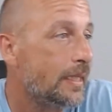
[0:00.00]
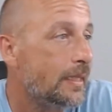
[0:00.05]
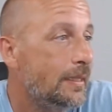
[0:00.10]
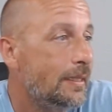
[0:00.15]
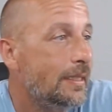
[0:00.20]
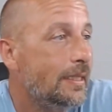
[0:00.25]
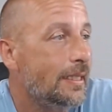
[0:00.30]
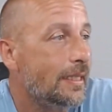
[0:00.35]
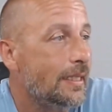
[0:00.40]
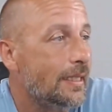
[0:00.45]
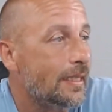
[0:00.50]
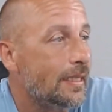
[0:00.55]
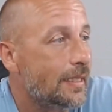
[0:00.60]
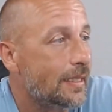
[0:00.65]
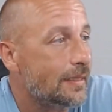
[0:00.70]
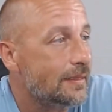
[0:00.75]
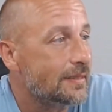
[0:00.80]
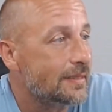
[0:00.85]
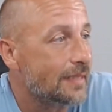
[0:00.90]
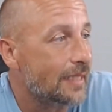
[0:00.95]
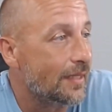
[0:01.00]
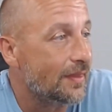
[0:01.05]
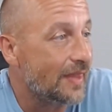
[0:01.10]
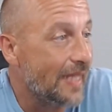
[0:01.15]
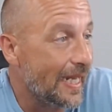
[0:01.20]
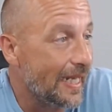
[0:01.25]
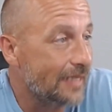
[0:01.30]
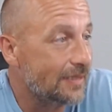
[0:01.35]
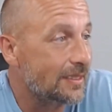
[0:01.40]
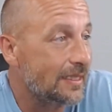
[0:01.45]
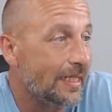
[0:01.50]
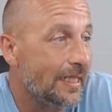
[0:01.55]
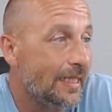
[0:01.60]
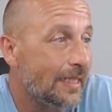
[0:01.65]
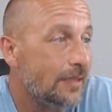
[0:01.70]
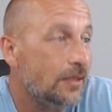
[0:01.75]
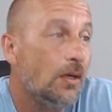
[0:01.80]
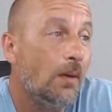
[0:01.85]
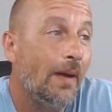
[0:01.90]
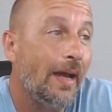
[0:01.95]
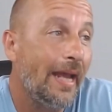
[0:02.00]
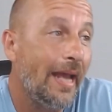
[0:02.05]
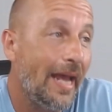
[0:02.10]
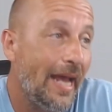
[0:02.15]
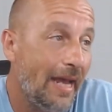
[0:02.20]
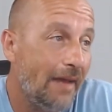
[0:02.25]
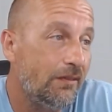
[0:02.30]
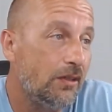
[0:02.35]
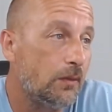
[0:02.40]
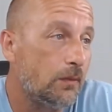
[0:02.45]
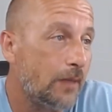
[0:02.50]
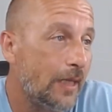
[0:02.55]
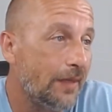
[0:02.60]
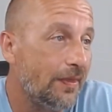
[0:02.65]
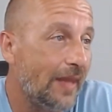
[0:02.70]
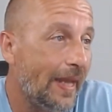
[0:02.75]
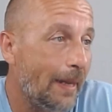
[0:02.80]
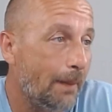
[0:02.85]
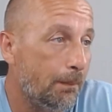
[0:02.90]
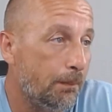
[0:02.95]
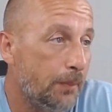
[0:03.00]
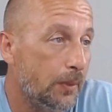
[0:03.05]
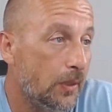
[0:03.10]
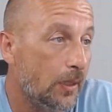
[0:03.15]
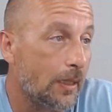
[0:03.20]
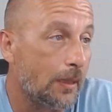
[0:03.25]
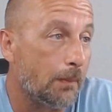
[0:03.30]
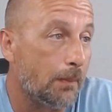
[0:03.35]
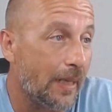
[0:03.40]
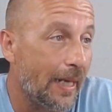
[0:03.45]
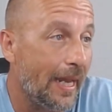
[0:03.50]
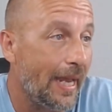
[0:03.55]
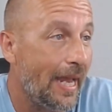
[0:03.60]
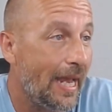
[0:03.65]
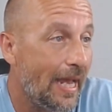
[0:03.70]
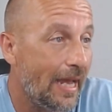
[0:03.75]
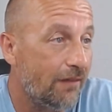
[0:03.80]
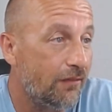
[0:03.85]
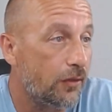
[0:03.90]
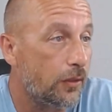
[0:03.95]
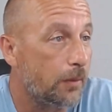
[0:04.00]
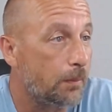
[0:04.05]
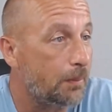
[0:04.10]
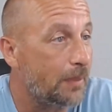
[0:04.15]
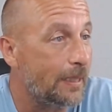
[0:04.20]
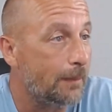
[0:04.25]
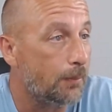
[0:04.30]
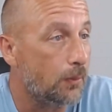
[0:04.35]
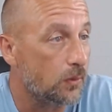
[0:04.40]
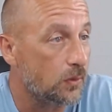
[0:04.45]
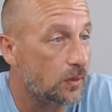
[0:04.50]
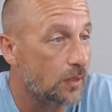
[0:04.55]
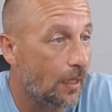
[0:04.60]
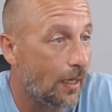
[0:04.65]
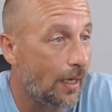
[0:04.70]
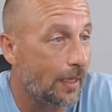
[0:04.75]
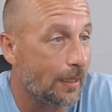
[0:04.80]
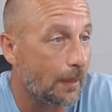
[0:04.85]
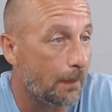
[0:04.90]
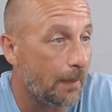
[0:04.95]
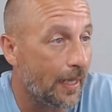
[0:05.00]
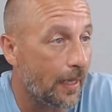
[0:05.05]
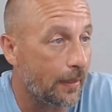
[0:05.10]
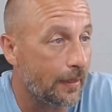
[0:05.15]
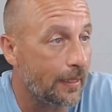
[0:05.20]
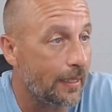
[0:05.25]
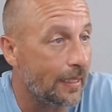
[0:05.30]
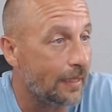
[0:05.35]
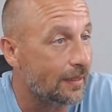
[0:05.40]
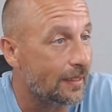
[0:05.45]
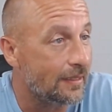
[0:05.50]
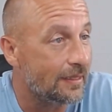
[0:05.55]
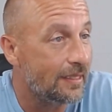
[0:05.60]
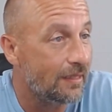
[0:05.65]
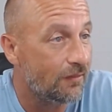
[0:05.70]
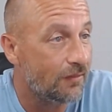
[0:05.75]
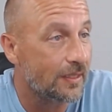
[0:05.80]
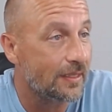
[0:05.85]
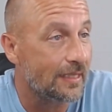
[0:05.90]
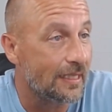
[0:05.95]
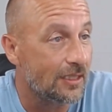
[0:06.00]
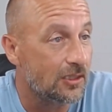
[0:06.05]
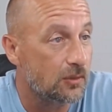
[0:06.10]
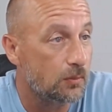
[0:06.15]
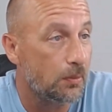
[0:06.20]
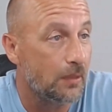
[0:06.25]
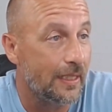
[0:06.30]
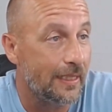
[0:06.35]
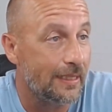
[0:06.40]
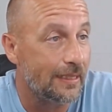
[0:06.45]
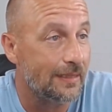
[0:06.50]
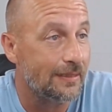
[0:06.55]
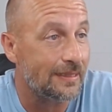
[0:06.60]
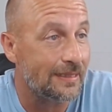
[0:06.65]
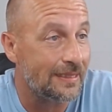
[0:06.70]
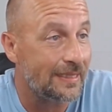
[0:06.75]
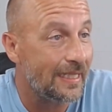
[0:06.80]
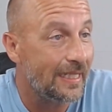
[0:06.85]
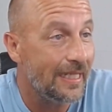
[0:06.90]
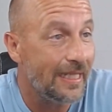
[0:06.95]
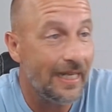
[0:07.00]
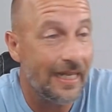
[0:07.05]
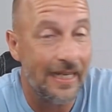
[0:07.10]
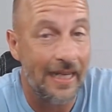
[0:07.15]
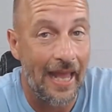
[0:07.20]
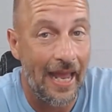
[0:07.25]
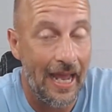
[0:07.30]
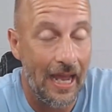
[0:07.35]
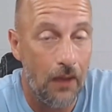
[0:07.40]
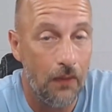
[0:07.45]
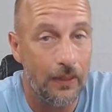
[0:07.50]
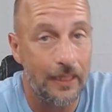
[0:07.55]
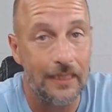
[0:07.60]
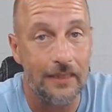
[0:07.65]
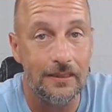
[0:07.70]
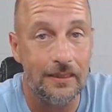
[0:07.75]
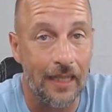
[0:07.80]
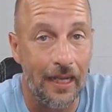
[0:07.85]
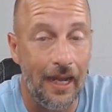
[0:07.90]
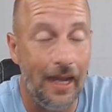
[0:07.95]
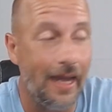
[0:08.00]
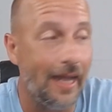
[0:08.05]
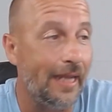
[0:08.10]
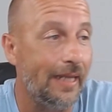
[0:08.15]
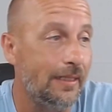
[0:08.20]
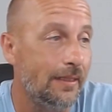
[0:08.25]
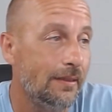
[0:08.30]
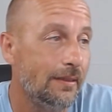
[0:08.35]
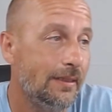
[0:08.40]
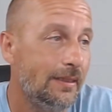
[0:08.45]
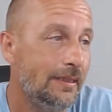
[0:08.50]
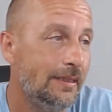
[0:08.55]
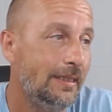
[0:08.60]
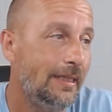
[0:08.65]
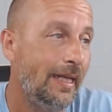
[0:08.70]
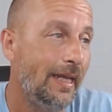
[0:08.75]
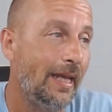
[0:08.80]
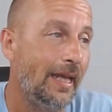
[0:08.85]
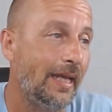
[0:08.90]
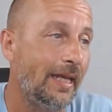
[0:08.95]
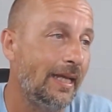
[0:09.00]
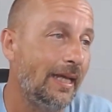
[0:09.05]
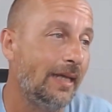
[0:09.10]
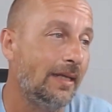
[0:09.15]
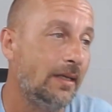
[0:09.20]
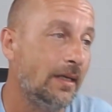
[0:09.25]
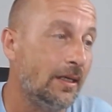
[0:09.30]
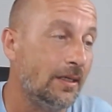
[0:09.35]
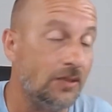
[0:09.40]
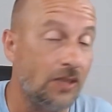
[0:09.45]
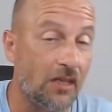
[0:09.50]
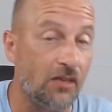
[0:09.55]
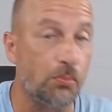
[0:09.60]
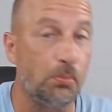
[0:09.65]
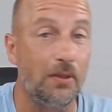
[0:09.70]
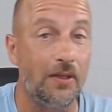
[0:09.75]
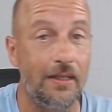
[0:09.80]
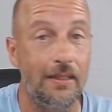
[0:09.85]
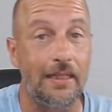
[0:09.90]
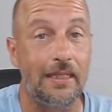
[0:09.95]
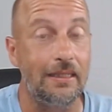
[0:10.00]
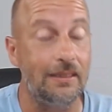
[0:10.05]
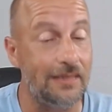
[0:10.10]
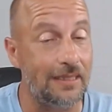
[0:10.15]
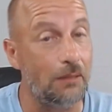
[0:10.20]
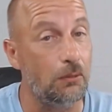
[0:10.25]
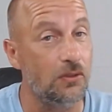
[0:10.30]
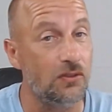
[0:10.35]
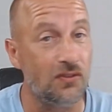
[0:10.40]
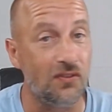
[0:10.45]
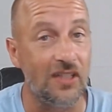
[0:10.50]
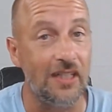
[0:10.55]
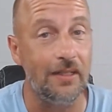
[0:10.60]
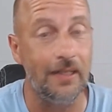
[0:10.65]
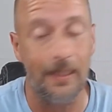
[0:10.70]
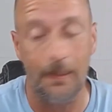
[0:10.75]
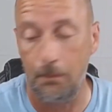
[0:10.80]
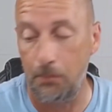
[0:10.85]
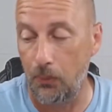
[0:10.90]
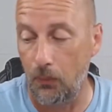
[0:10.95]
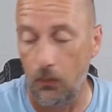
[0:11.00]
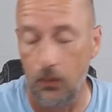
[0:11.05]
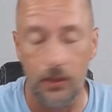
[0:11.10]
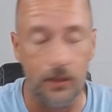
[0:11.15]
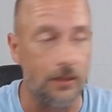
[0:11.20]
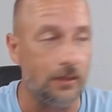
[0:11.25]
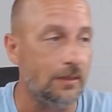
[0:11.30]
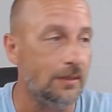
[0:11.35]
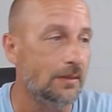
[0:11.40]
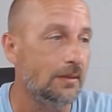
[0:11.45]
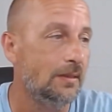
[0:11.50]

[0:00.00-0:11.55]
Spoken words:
And I said, thanks, Ken. No, I haven't read that book, but I have heard people talk about it and the different things Plagueis did and how he died. And Darth Plagueis, he was very important.